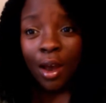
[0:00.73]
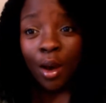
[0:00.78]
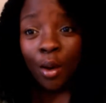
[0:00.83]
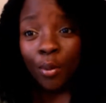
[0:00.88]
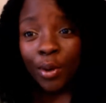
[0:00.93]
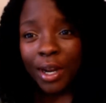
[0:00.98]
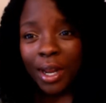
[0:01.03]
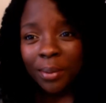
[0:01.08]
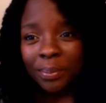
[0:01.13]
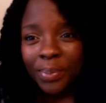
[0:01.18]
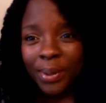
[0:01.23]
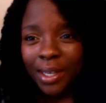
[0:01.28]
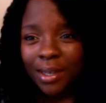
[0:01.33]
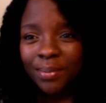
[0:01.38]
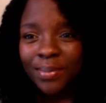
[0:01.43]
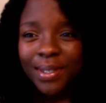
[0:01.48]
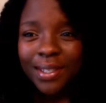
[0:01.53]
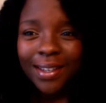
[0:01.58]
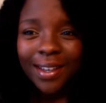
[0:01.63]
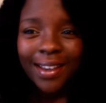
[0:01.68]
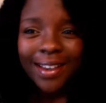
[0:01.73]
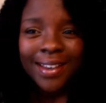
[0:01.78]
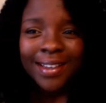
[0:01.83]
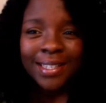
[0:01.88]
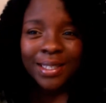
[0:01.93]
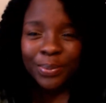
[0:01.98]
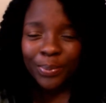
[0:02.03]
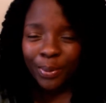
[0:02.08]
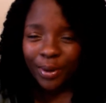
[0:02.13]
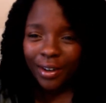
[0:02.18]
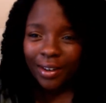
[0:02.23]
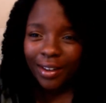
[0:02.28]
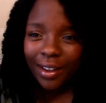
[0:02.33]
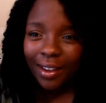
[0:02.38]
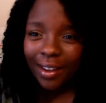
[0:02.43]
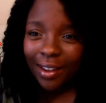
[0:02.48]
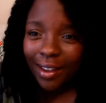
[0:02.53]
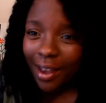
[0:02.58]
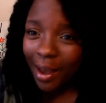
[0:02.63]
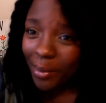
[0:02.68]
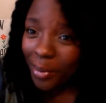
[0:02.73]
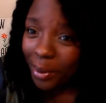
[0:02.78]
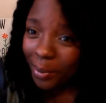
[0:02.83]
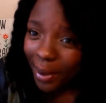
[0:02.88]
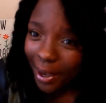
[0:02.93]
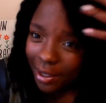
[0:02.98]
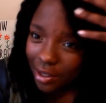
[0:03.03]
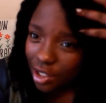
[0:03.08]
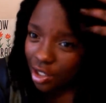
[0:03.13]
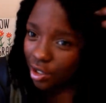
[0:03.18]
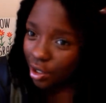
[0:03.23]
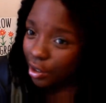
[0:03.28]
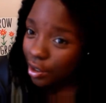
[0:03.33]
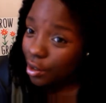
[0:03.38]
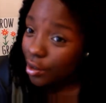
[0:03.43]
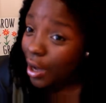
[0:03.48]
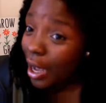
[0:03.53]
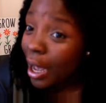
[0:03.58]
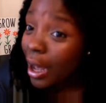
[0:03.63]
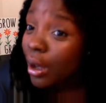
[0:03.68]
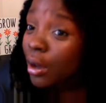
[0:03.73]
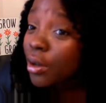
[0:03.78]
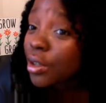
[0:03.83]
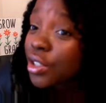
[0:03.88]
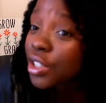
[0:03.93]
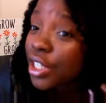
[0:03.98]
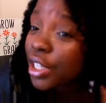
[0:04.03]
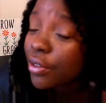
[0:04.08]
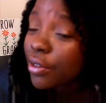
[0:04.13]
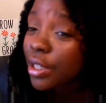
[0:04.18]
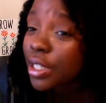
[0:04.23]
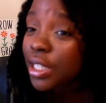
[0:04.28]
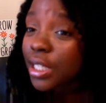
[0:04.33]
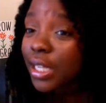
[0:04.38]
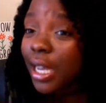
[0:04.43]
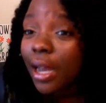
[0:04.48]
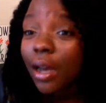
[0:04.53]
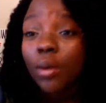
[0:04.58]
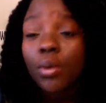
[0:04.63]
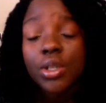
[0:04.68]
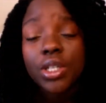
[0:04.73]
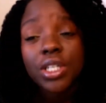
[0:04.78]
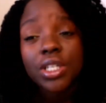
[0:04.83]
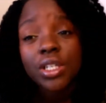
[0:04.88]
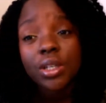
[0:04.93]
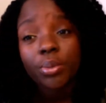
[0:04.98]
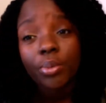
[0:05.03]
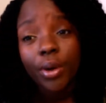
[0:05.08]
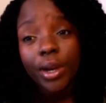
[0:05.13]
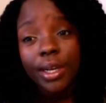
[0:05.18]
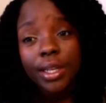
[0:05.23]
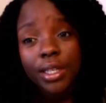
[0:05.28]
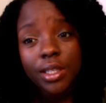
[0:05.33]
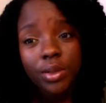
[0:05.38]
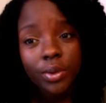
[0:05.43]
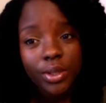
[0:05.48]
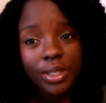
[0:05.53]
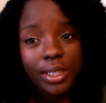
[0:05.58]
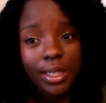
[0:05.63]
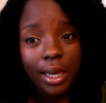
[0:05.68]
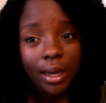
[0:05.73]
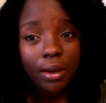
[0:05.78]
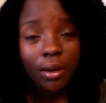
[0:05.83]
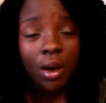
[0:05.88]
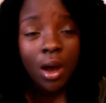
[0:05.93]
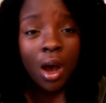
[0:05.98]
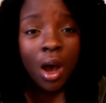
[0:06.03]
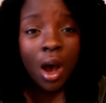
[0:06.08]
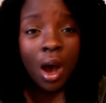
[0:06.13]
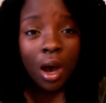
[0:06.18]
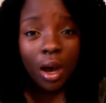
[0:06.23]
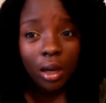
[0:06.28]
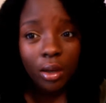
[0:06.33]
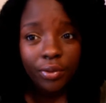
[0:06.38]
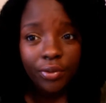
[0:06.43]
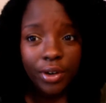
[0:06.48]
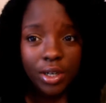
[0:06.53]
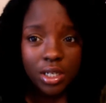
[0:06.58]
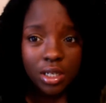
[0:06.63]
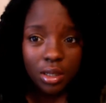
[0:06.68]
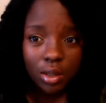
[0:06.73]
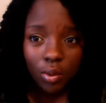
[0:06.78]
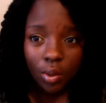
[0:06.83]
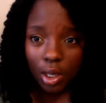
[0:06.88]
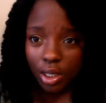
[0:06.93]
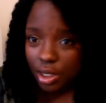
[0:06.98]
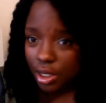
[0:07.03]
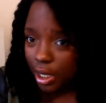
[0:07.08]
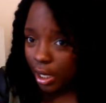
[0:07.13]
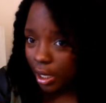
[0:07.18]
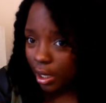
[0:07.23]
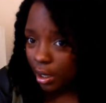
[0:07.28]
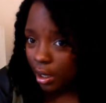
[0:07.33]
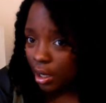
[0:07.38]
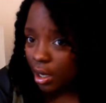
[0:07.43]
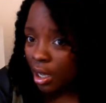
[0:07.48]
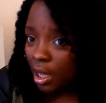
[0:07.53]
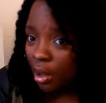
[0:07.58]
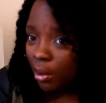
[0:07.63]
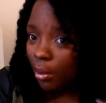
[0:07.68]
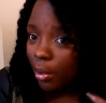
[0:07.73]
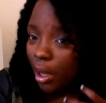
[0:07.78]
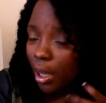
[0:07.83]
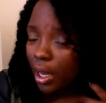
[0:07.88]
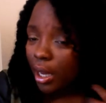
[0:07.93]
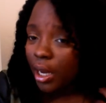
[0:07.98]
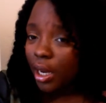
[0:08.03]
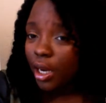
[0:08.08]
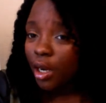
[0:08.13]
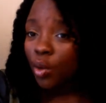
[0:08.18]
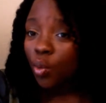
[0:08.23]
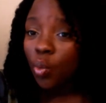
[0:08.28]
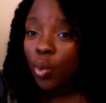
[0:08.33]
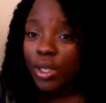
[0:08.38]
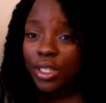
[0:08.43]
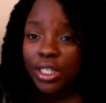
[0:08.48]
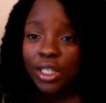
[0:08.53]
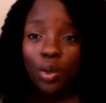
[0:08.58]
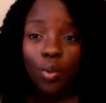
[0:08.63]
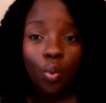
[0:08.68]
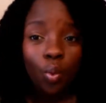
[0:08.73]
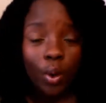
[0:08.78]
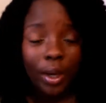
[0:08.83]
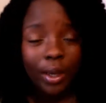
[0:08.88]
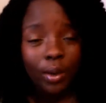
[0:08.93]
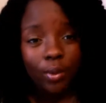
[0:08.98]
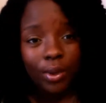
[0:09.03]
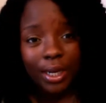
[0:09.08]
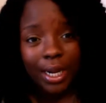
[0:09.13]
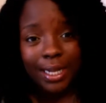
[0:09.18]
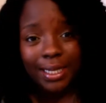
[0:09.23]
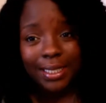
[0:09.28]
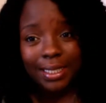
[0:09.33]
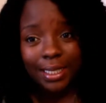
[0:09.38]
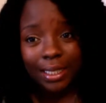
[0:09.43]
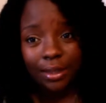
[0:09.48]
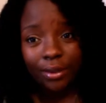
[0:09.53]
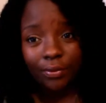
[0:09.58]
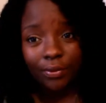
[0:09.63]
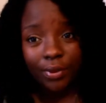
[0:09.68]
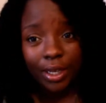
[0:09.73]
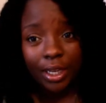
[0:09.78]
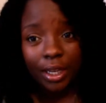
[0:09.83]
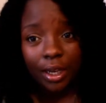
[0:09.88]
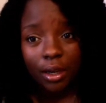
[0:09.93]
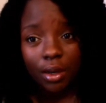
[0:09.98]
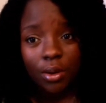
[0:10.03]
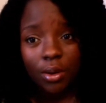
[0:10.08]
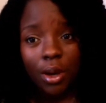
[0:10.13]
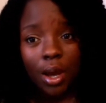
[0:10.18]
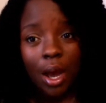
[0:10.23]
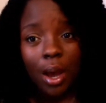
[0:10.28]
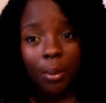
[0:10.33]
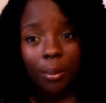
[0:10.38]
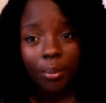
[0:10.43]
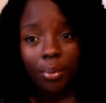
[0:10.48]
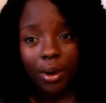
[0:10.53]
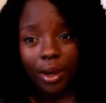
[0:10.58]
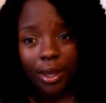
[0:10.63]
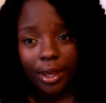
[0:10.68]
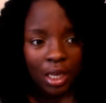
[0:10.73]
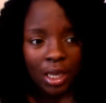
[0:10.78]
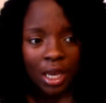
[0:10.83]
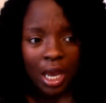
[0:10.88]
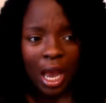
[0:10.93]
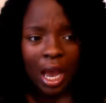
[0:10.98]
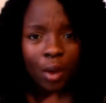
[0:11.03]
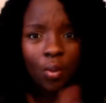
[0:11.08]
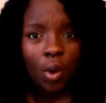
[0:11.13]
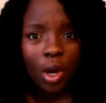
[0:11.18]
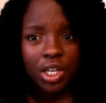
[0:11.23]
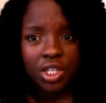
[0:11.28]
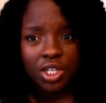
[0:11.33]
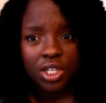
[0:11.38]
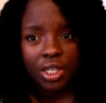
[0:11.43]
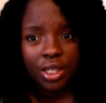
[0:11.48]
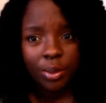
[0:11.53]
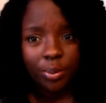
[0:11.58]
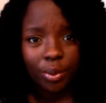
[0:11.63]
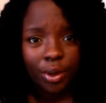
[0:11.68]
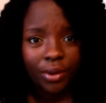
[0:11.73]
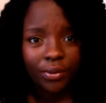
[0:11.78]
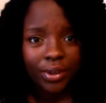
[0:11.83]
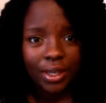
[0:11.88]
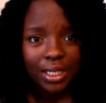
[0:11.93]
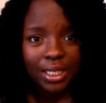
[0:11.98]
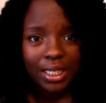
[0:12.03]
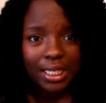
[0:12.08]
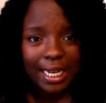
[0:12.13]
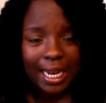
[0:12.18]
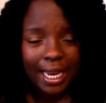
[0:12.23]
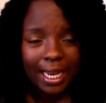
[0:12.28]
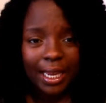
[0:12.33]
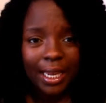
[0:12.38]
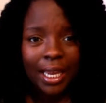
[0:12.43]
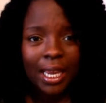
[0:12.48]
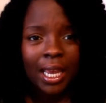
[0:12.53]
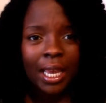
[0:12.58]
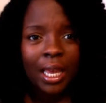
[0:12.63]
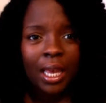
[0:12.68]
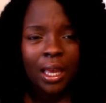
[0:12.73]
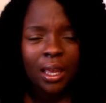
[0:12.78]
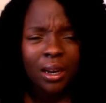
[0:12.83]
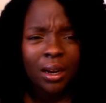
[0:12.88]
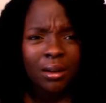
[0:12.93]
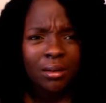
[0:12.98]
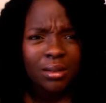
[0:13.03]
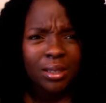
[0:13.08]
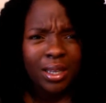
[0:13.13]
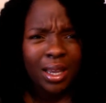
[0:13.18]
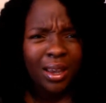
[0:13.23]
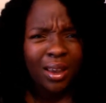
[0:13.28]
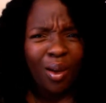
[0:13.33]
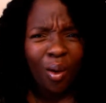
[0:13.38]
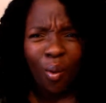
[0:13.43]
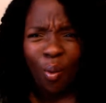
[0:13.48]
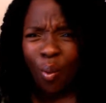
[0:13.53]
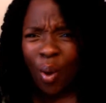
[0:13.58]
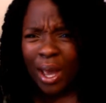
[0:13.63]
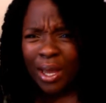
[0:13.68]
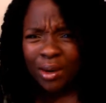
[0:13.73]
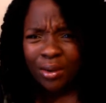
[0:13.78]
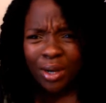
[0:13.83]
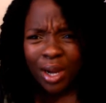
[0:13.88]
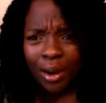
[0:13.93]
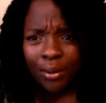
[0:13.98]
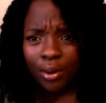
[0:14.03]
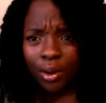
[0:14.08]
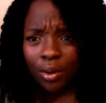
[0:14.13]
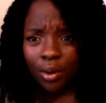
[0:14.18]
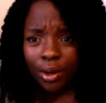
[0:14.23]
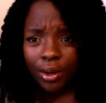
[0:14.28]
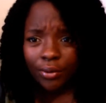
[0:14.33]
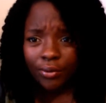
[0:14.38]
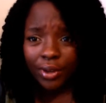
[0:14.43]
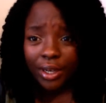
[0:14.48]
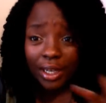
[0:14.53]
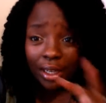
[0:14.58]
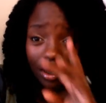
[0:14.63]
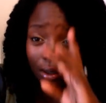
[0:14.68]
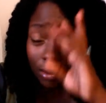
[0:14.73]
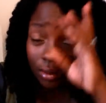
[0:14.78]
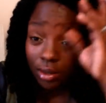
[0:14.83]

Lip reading: What up, peeps? It's Brittany coming back to show you how I achieve this style, which is a braided twist out on freshly washed hair. My hair wasn't wet when I did the video, but I washed it the previous night and I was like, why don't I record a video?